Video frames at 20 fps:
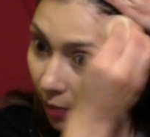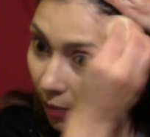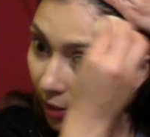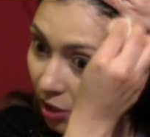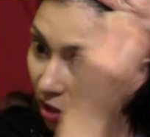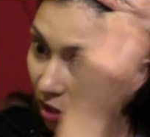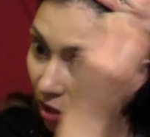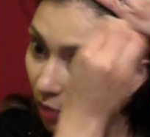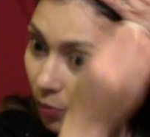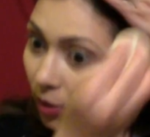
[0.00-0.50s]
I
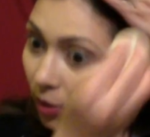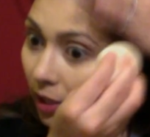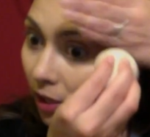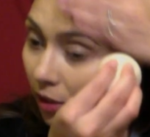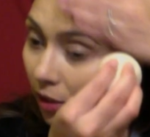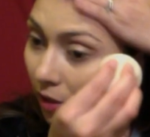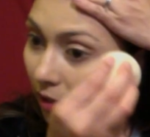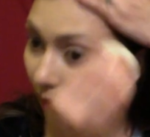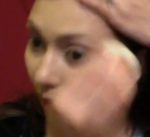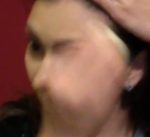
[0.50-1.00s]
just bring it
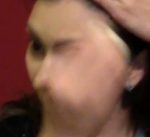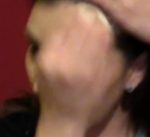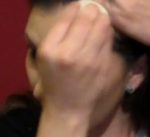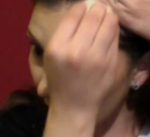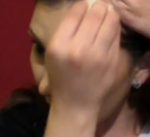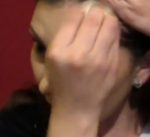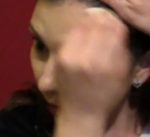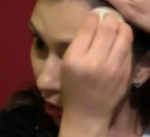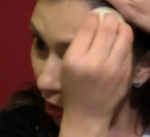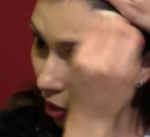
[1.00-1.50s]
on the
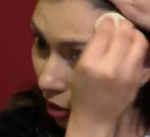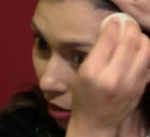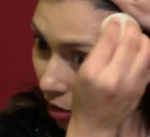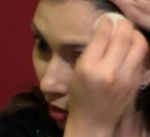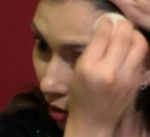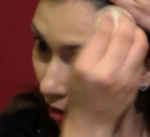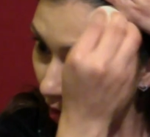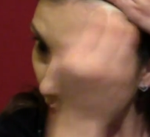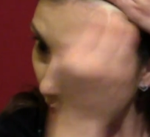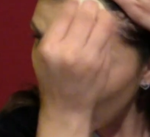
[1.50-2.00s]
edge
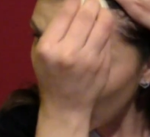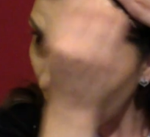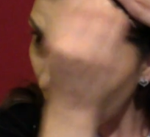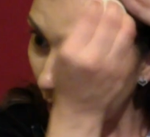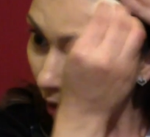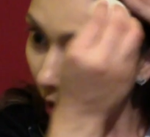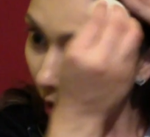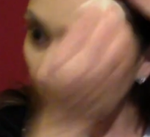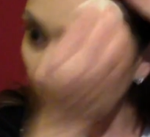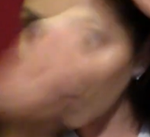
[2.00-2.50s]

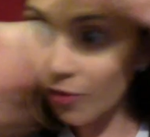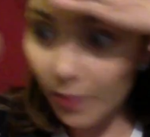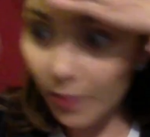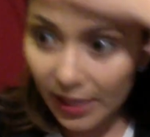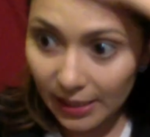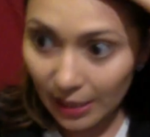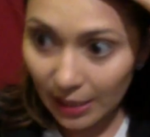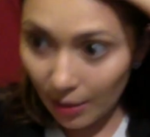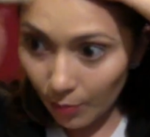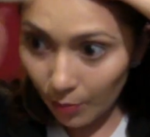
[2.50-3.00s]
of my
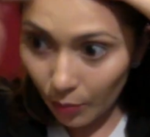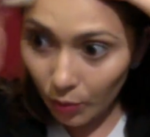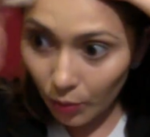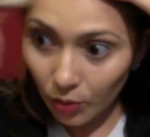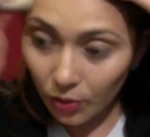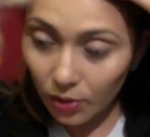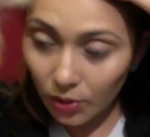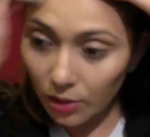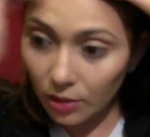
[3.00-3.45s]
temples.